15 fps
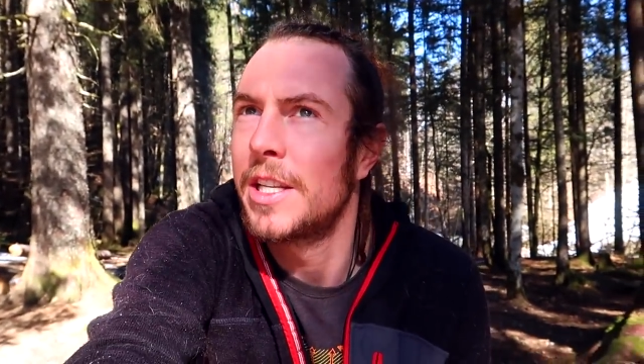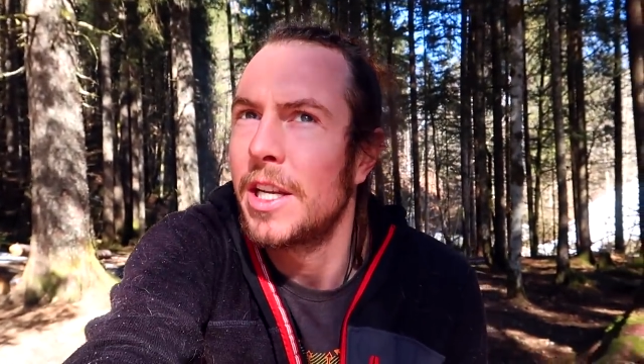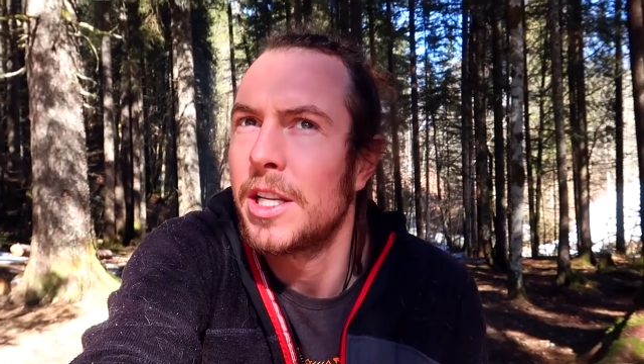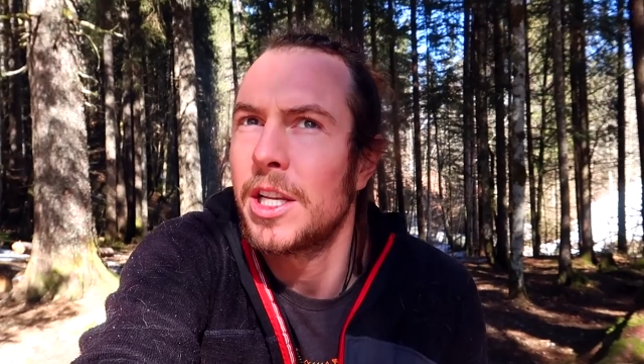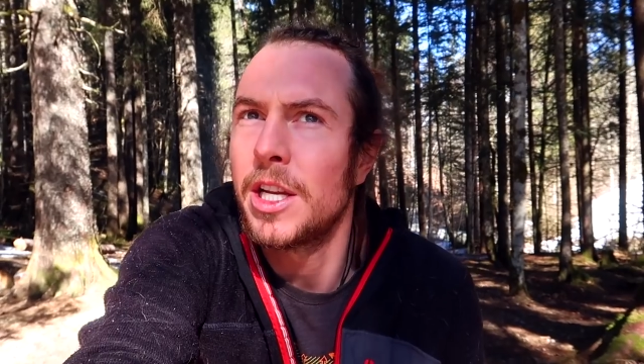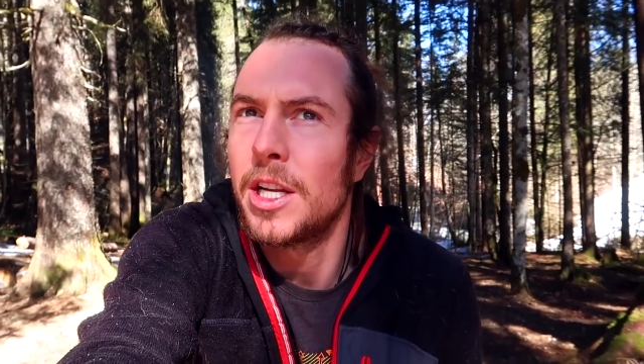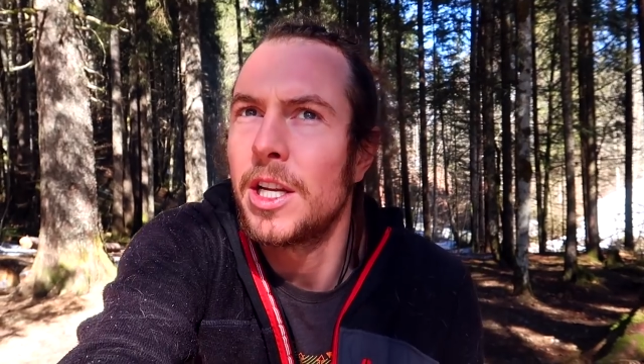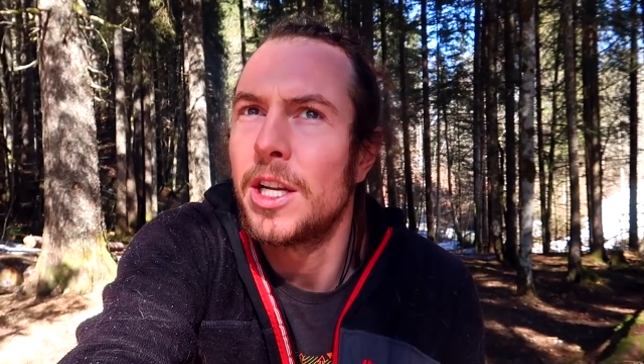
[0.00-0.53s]

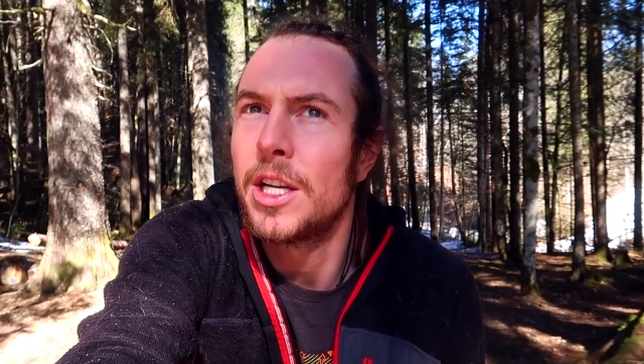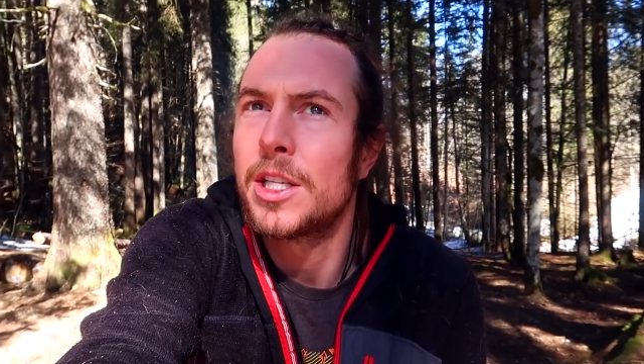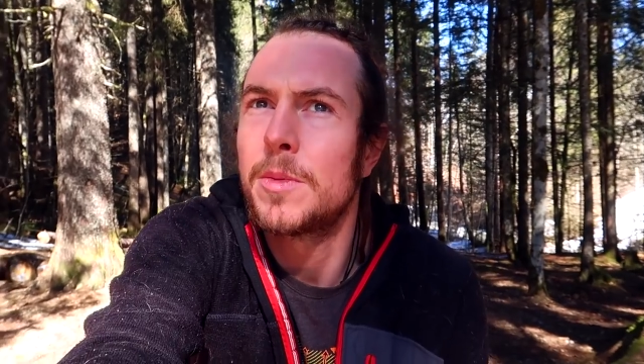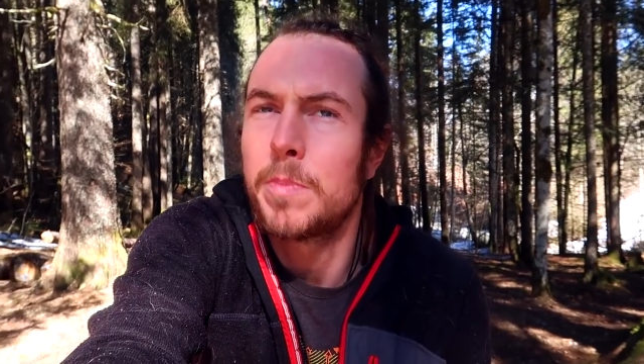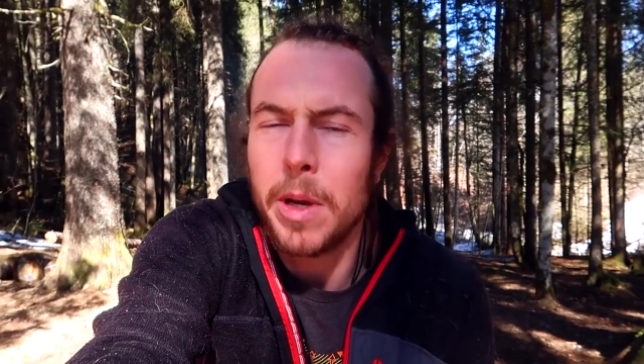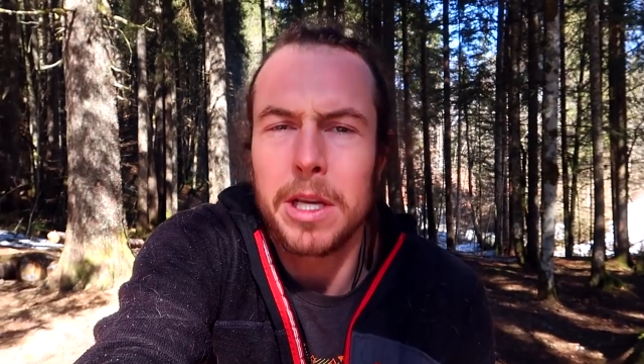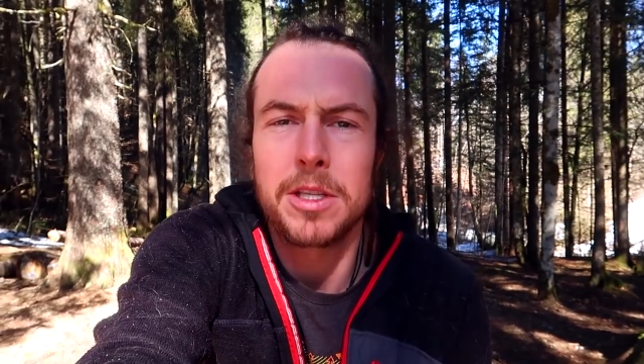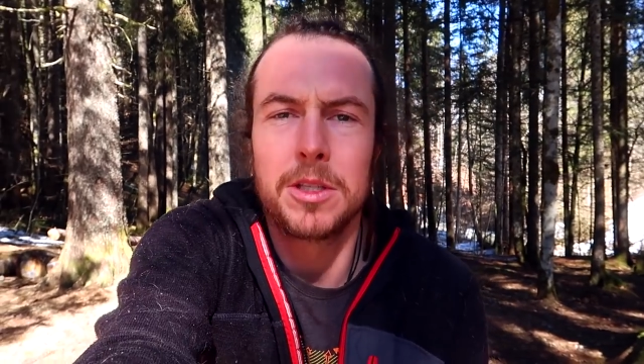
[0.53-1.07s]
it's
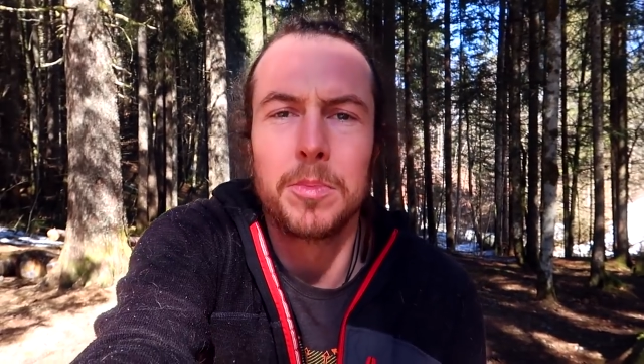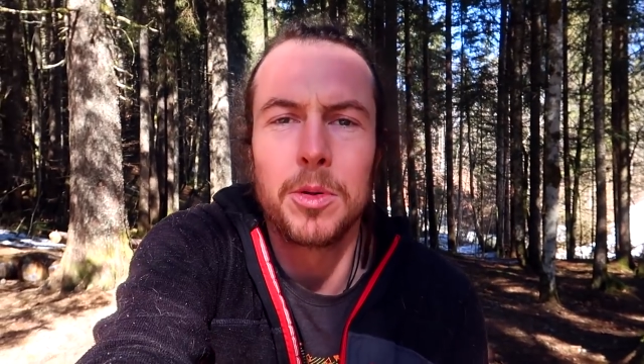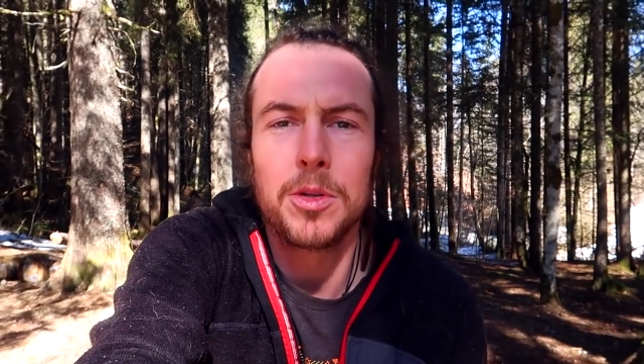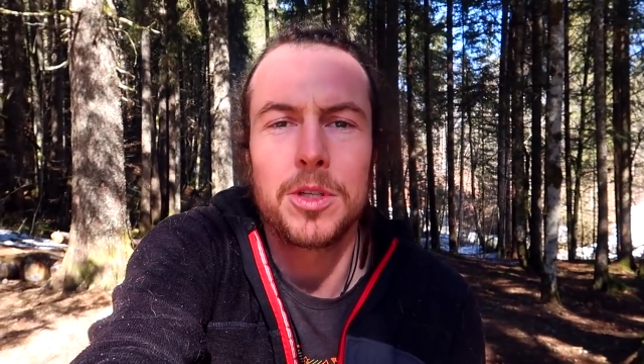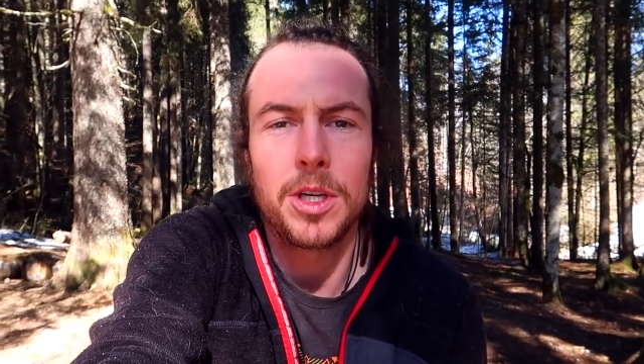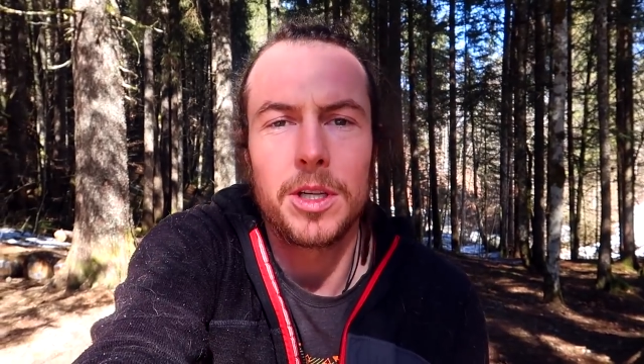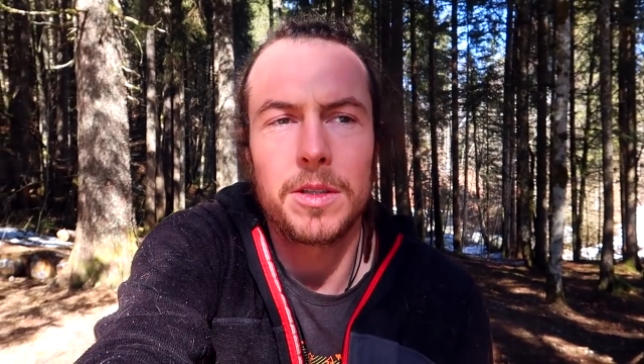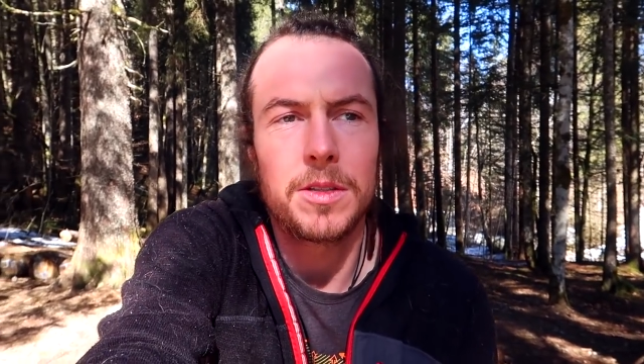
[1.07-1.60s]
best to
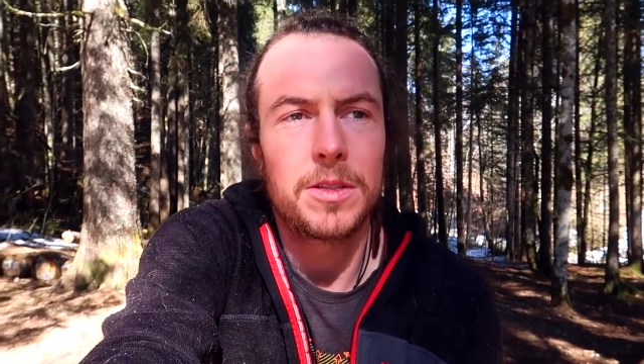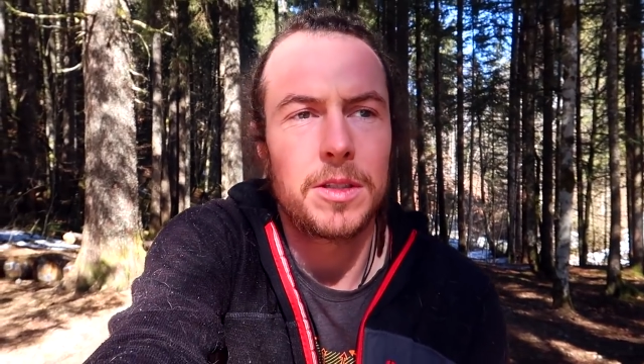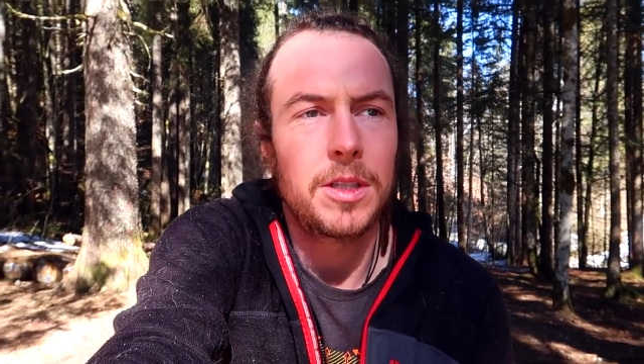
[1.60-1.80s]
budget.